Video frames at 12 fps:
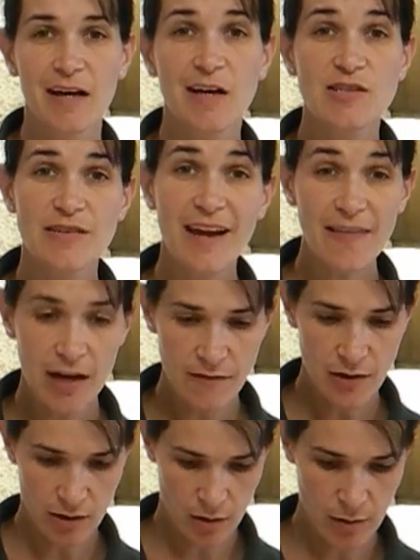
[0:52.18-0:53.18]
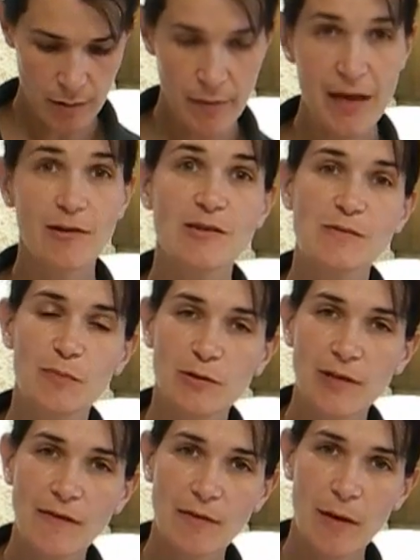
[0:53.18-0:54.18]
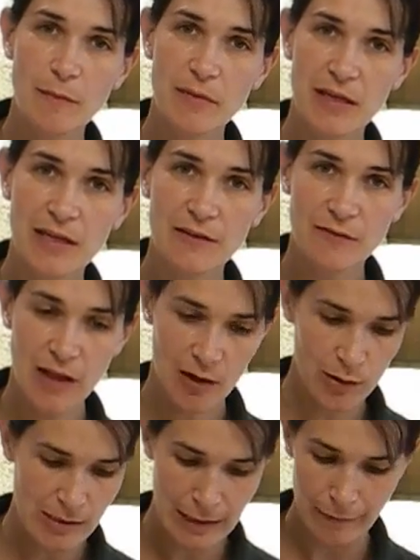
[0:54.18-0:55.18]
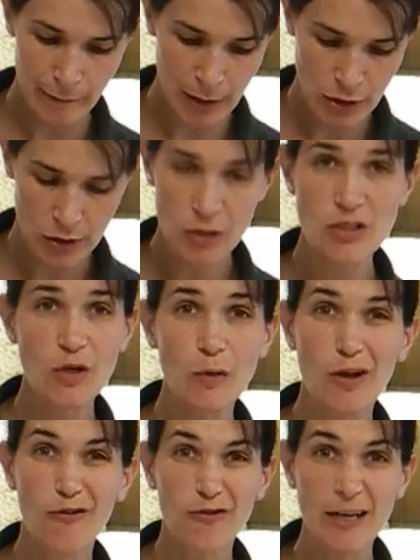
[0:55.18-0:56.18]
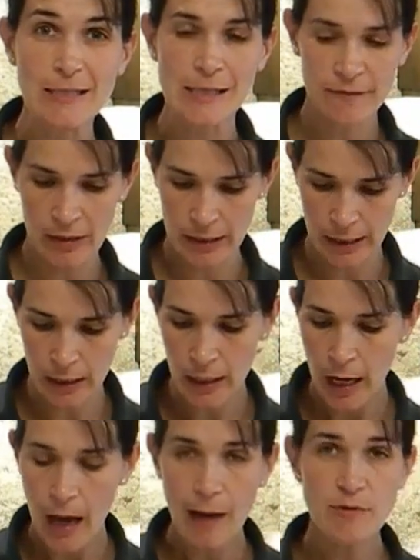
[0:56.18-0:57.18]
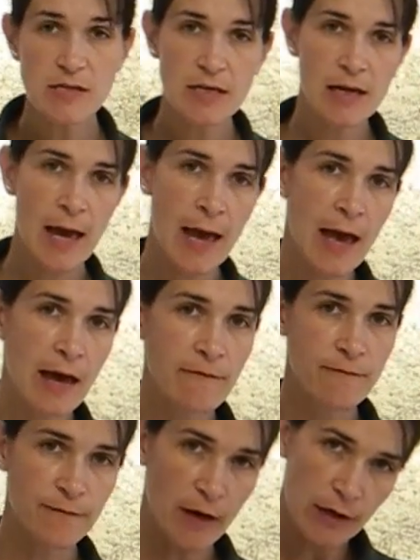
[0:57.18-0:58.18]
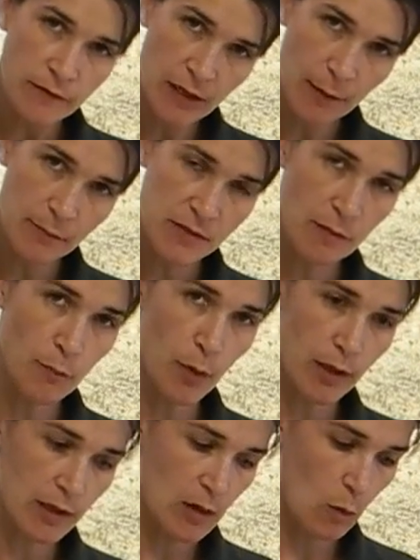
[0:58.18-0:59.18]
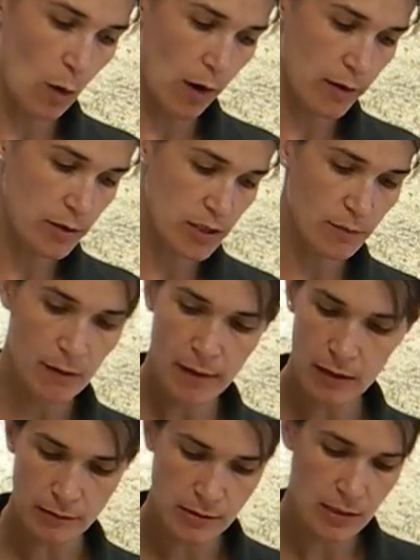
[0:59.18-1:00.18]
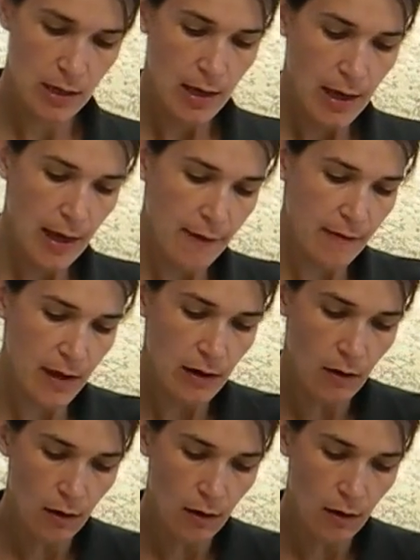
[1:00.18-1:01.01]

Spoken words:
So now that I've got all my petals pulled off of my peony flowers and I've made sure there's no little friends living in there, I'm just going to add 5 cups of boiling water to my petals. And then